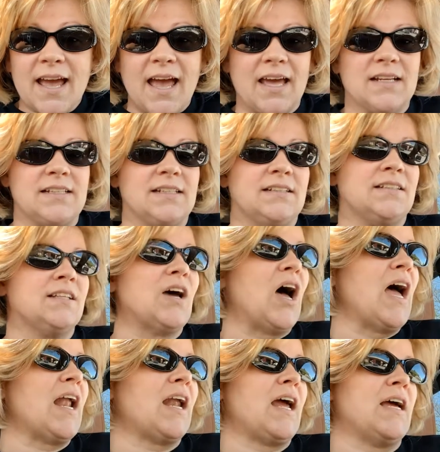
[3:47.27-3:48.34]
I did
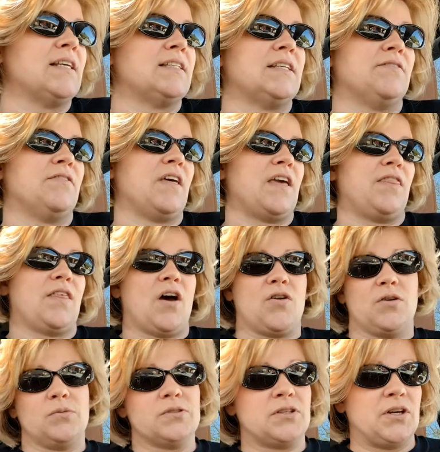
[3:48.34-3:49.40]
not ask if they thought
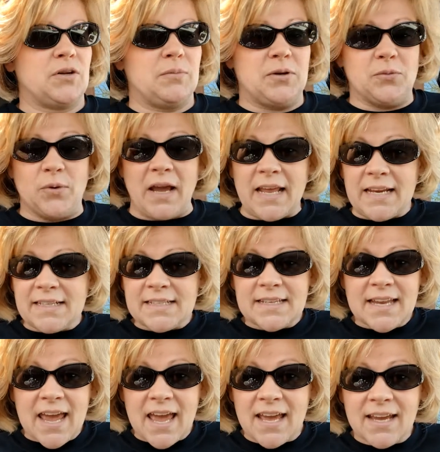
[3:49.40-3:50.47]
it was going to be ready
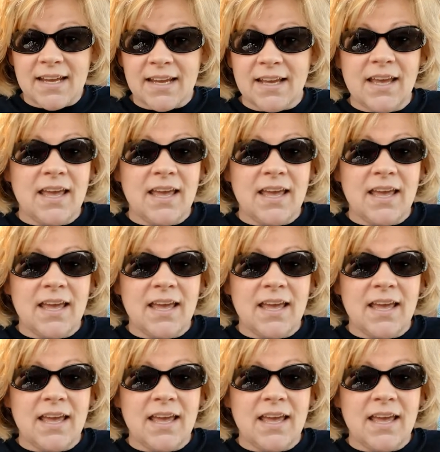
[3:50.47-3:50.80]
today.